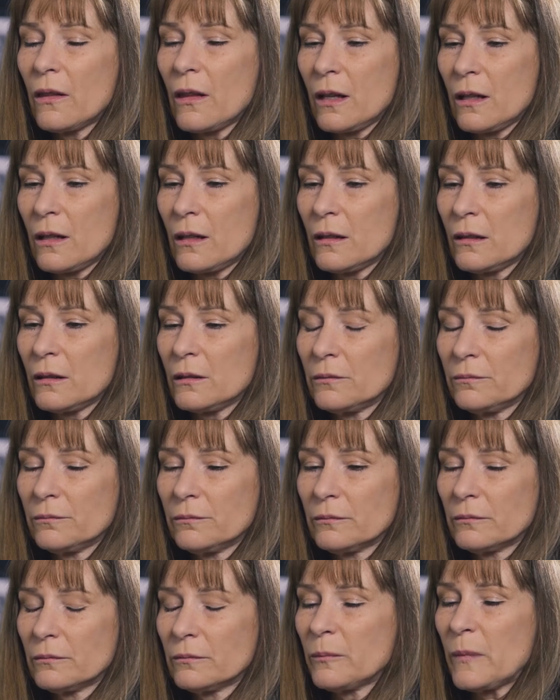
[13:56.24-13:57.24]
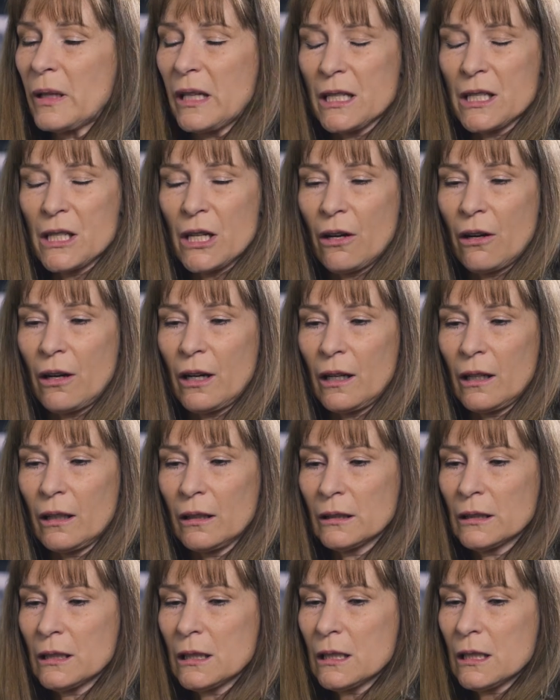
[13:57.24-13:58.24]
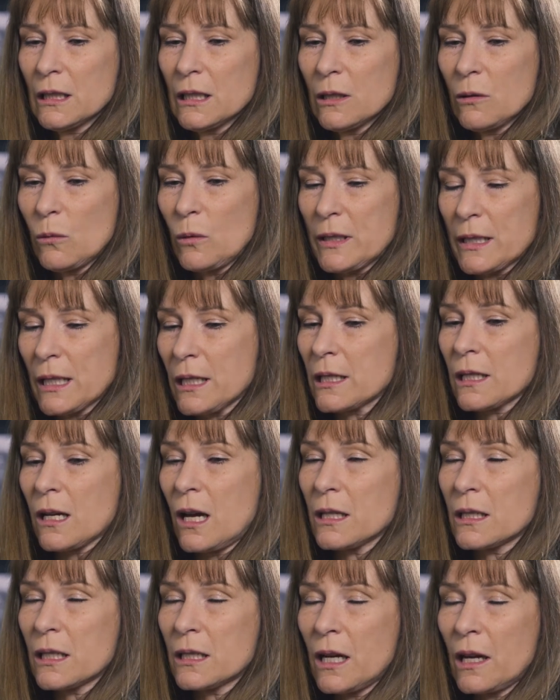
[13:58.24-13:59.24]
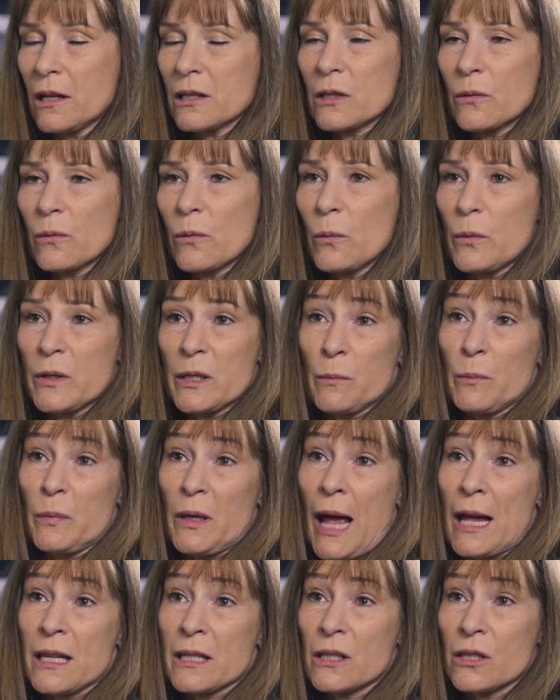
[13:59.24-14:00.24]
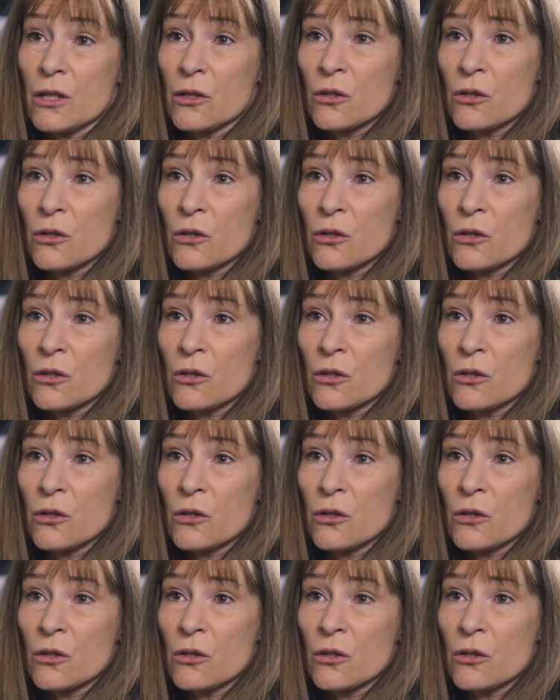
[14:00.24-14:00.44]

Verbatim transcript: the military was his cause of death, was blast